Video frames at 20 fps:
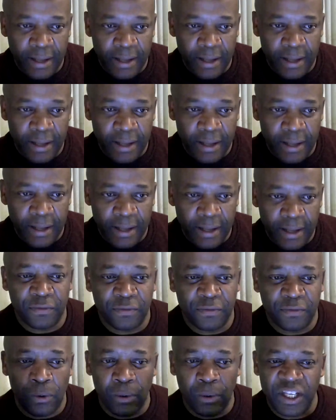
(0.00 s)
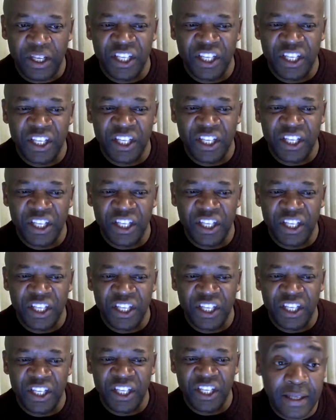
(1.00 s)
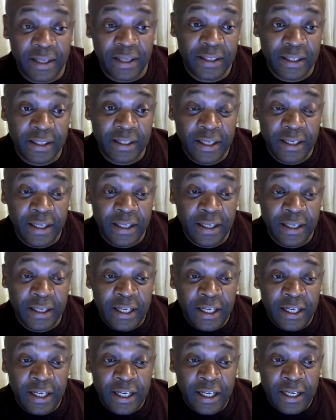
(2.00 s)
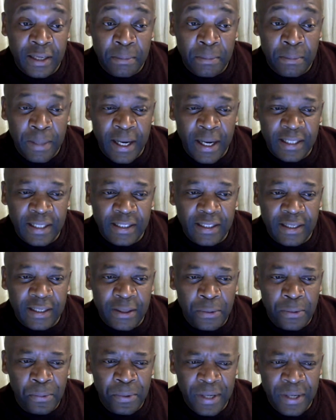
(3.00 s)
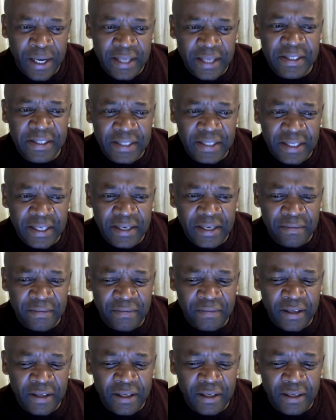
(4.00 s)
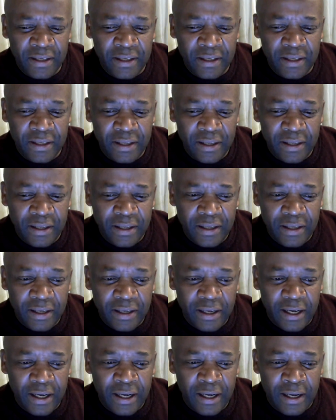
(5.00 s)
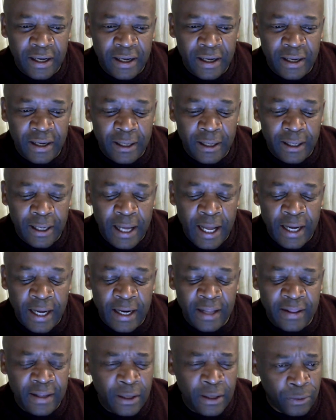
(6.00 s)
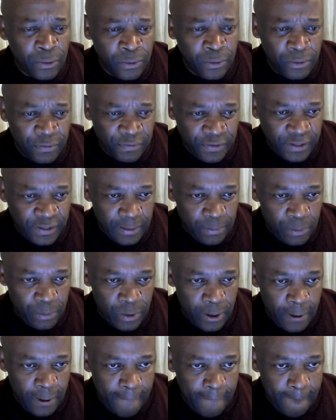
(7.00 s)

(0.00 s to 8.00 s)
things for each and every one of us. But we are still living under the rule of someone.